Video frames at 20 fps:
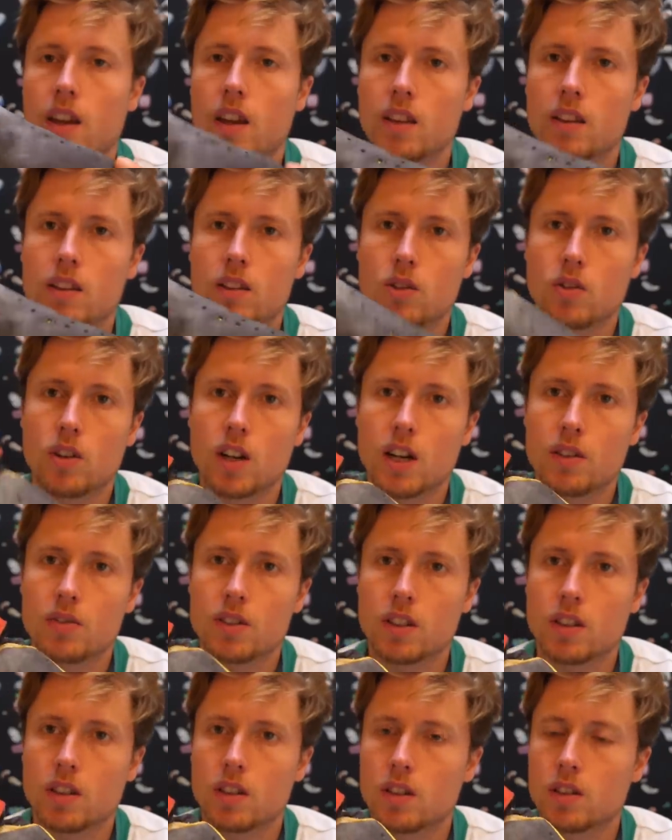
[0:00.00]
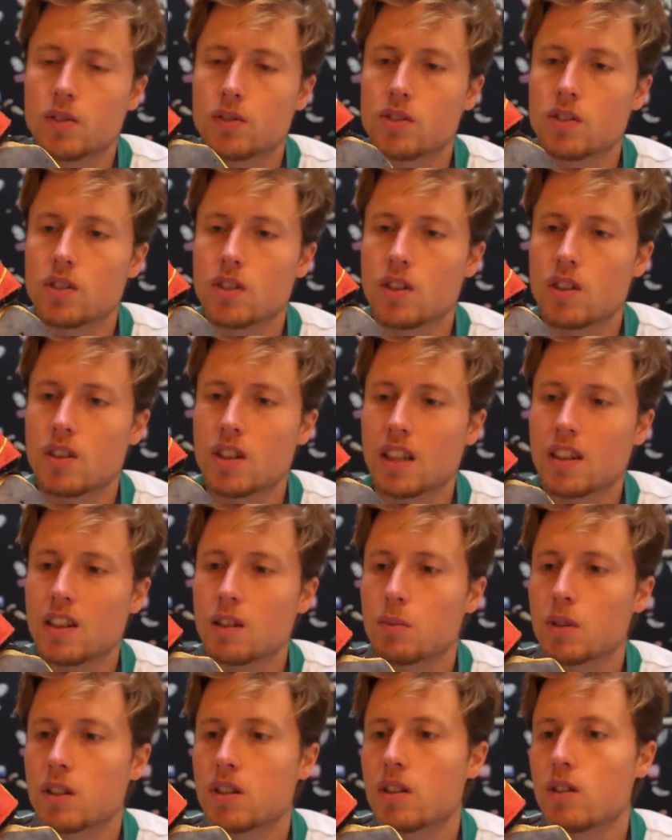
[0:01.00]
And crafted out of
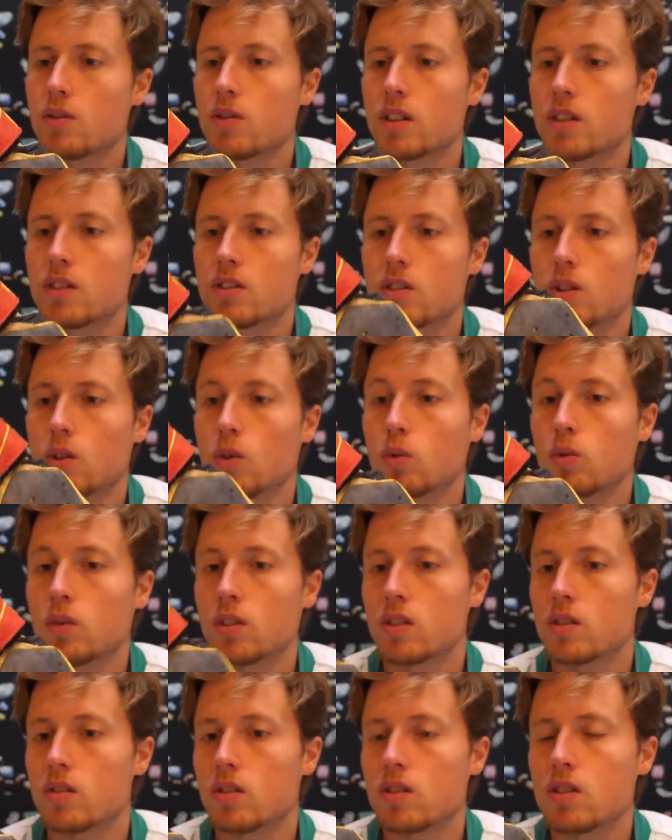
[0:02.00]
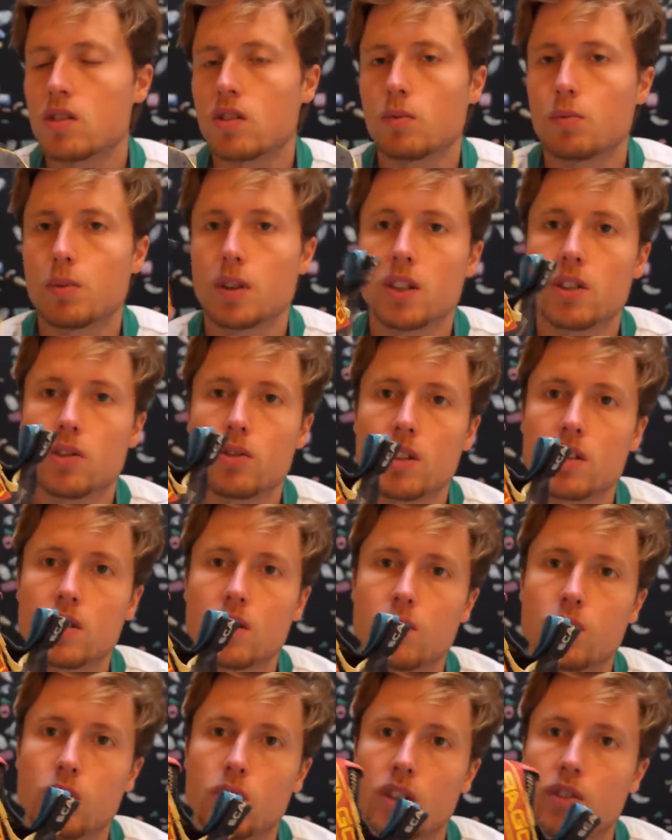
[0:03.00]
synthetic materials only, so this could be
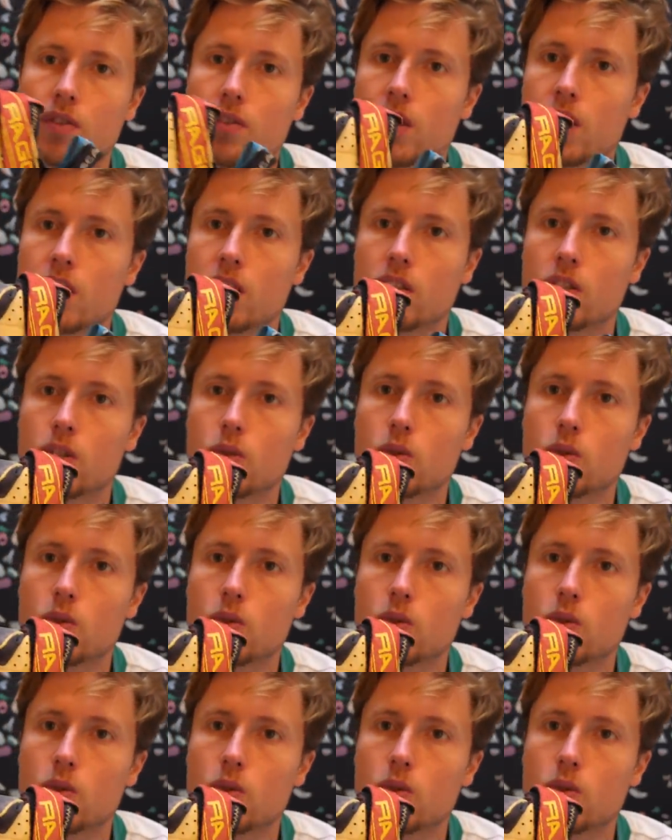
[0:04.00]
interesting for the vegan